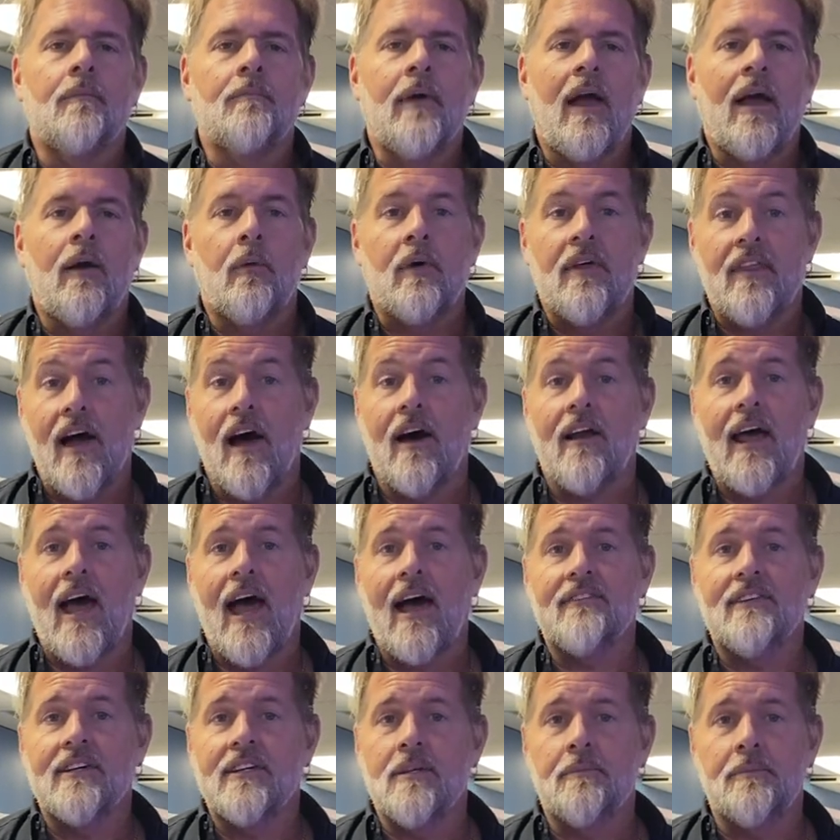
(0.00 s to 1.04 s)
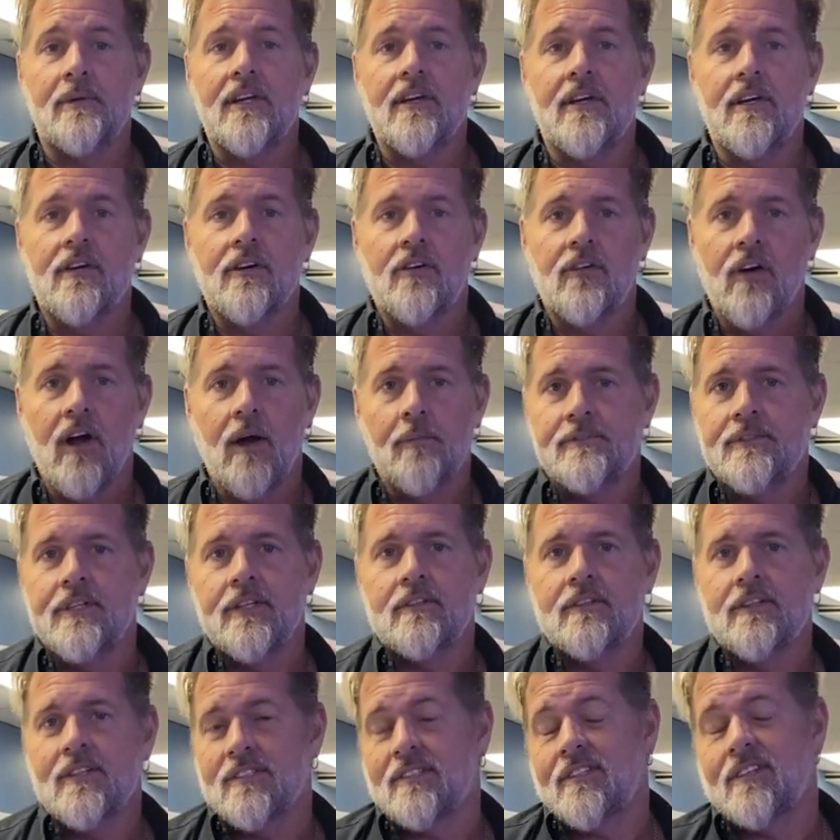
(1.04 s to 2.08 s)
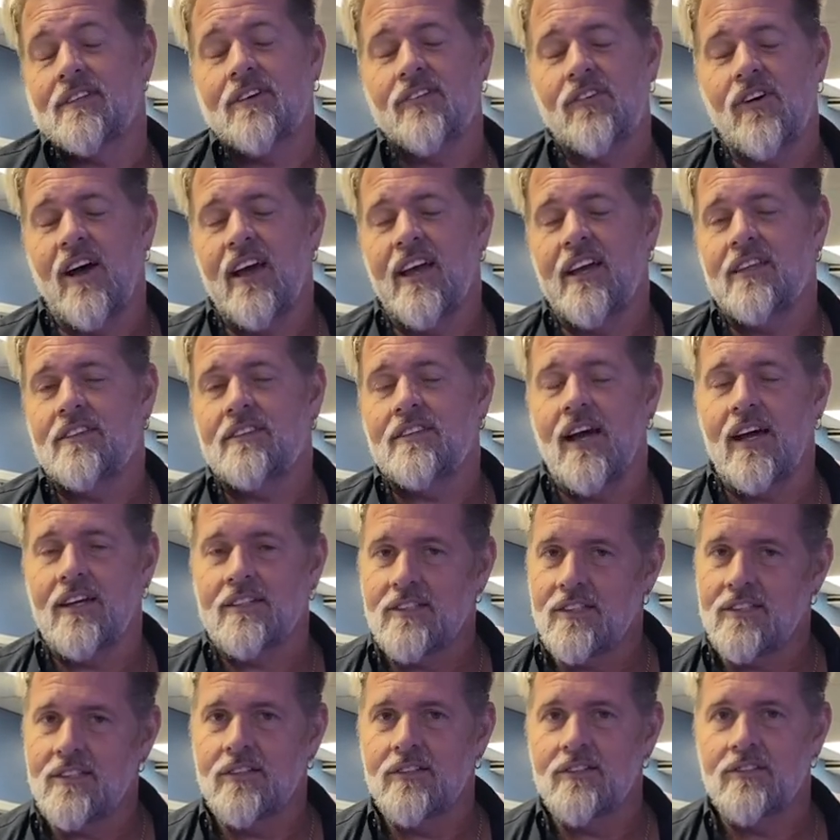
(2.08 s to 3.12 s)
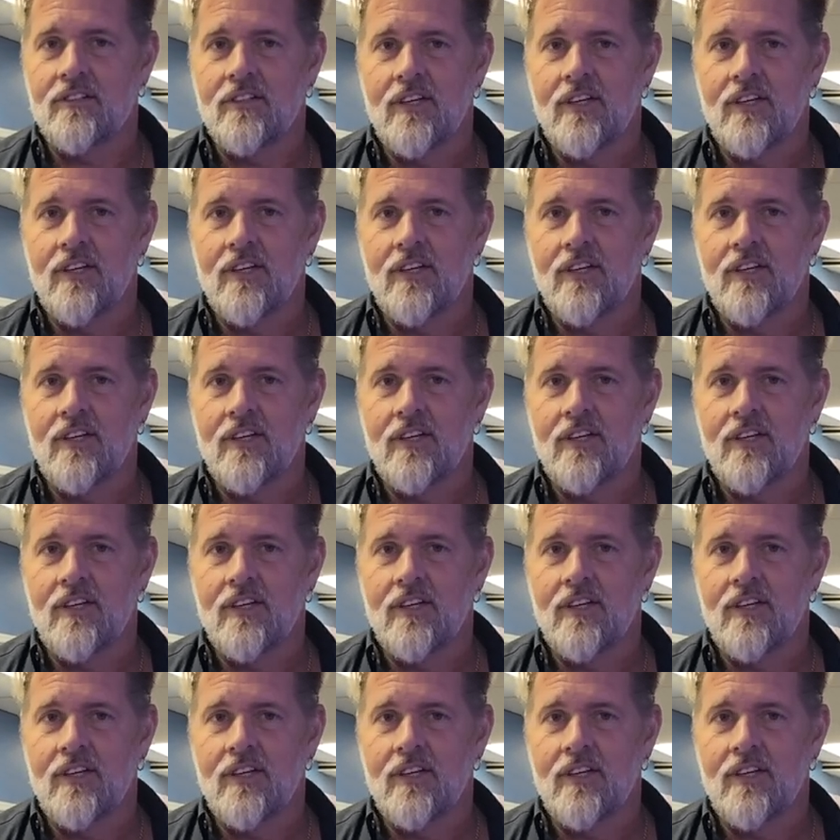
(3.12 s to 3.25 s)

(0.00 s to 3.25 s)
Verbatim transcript: without having to be interrupted, because I know I hate that too.